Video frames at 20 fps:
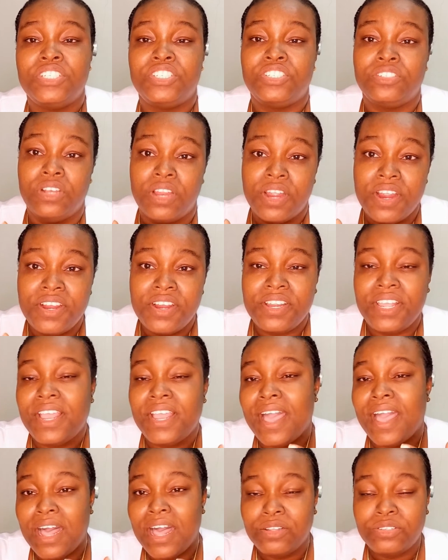
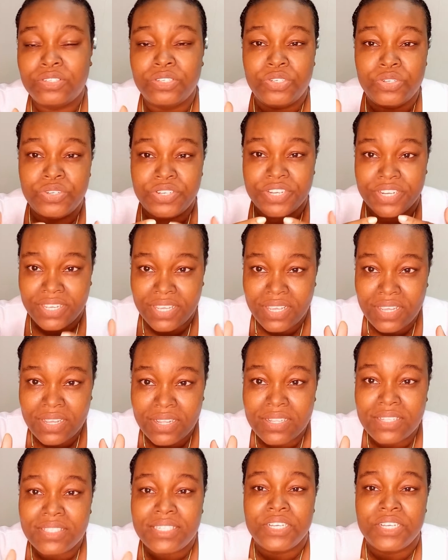learning how to do your
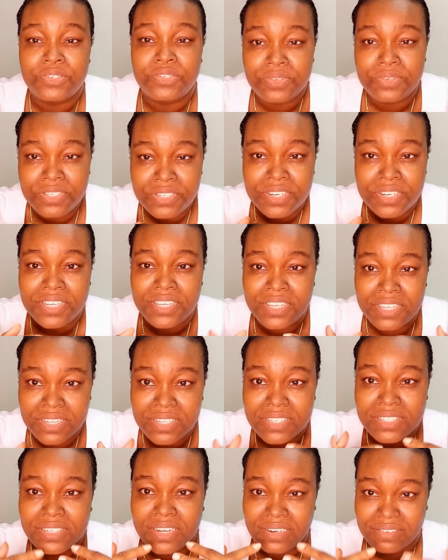Kegels and doing your
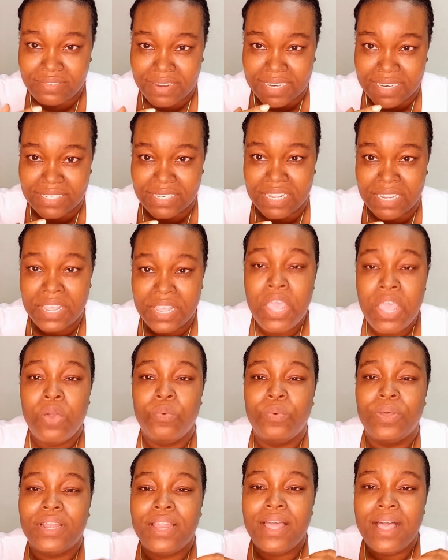Kegels correctly
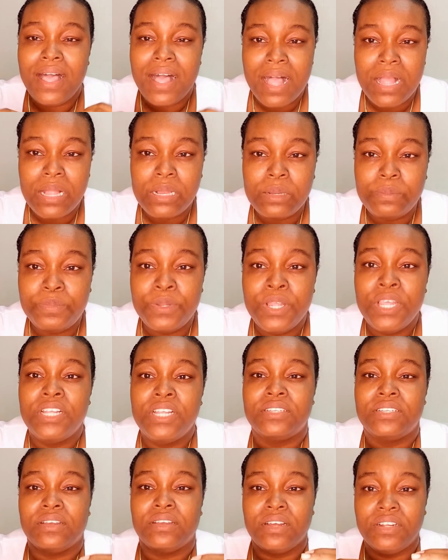will help
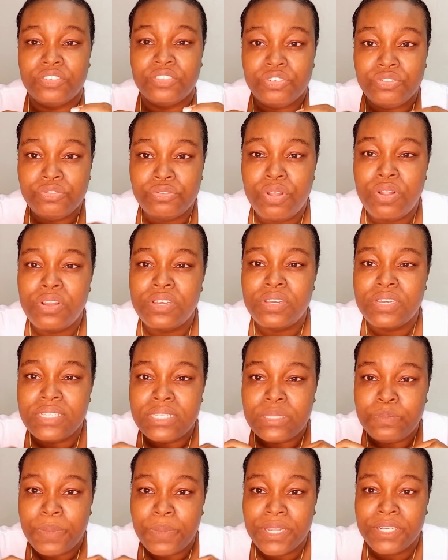to control the
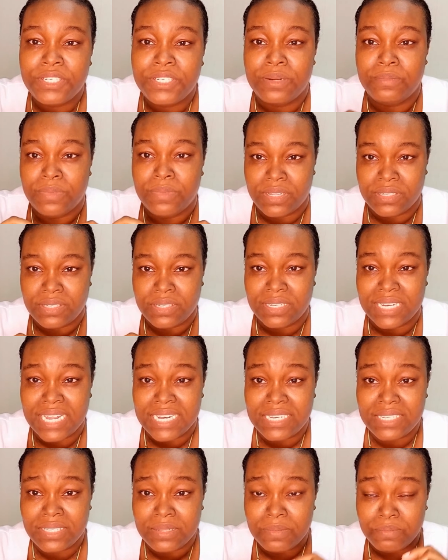sphincter muscle.
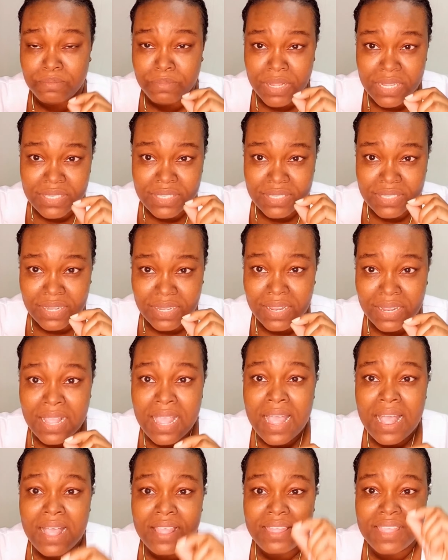That is the muscle
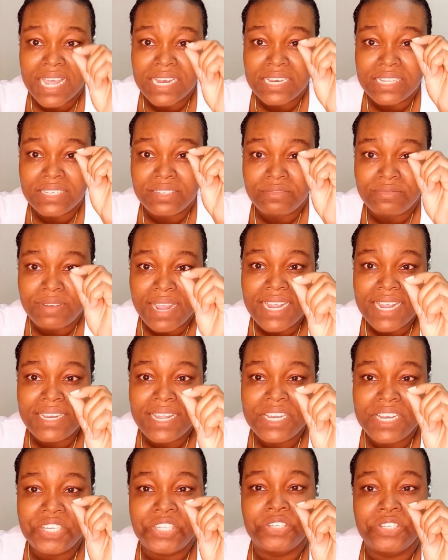that is right
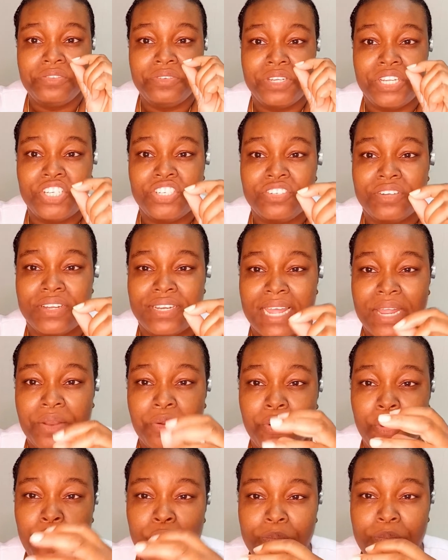at the urethra
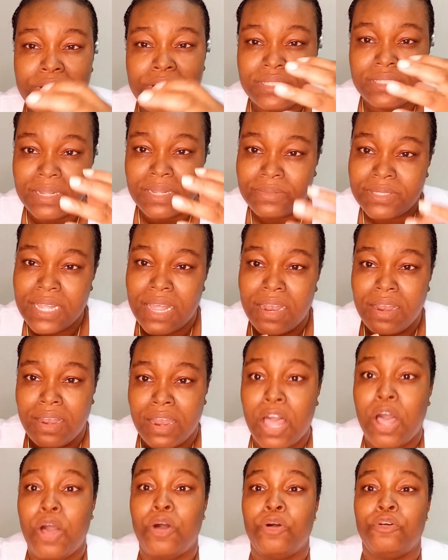that opens up to
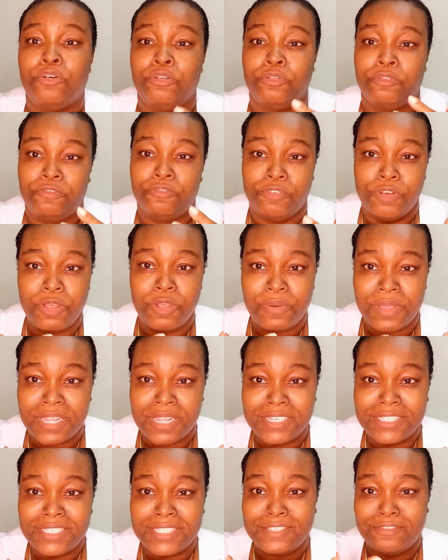allow
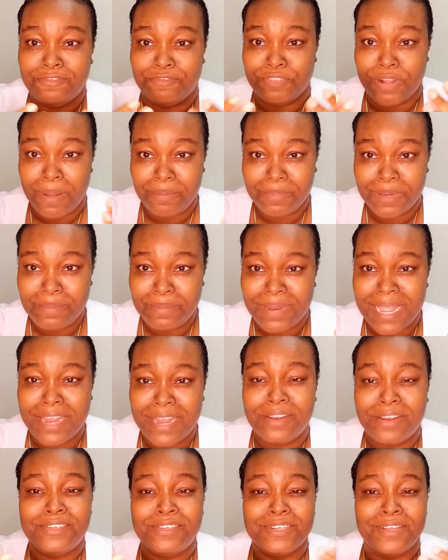fluids from the
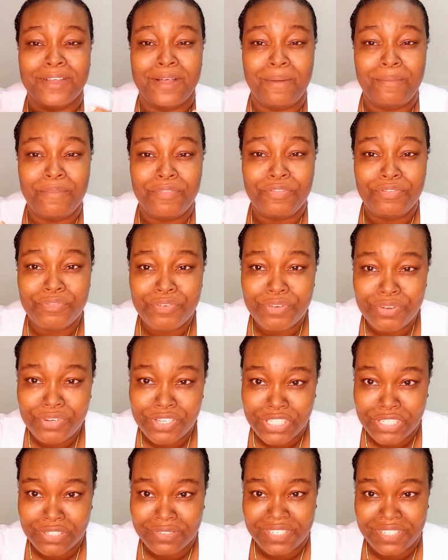bladder to come through the
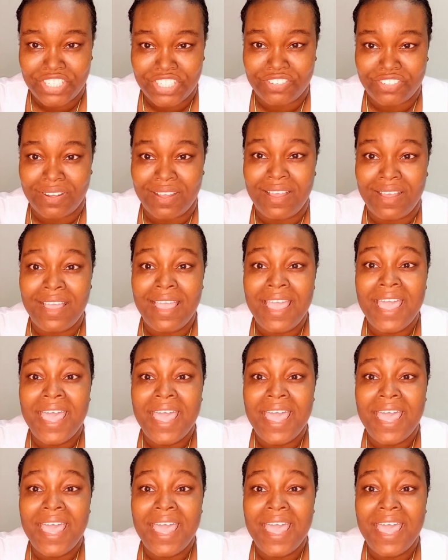urethra